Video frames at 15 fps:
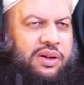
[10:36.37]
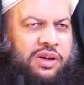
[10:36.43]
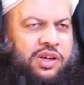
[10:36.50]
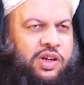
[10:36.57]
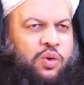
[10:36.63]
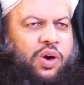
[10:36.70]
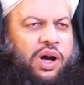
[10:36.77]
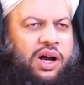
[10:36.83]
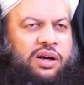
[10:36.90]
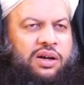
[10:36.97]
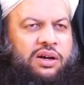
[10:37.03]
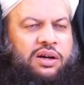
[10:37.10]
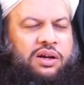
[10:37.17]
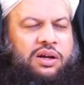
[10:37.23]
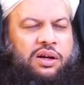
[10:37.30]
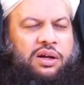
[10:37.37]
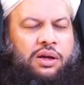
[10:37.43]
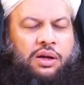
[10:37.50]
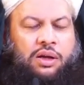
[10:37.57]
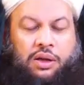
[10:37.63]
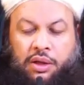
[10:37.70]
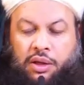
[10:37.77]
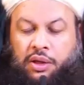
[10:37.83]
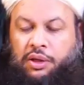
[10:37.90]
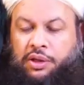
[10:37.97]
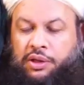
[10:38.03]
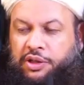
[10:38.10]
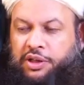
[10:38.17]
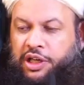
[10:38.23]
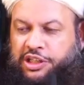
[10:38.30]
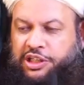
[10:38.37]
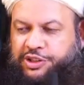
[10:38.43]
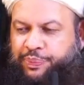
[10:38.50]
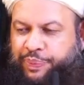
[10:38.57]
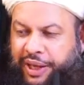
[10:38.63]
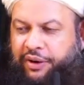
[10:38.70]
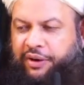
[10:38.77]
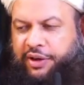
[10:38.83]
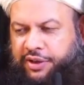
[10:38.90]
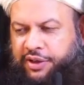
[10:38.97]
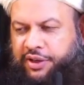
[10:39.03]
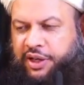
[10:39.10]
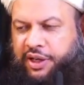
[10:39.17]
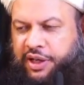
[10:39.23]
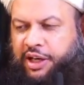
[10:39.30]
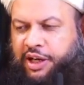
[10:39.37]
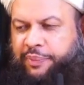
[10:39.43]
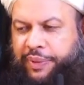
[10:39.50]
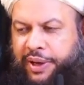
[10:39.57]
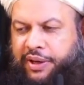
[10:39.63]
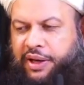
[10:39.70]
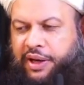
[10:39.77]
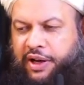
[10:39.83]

You are a spirit independent.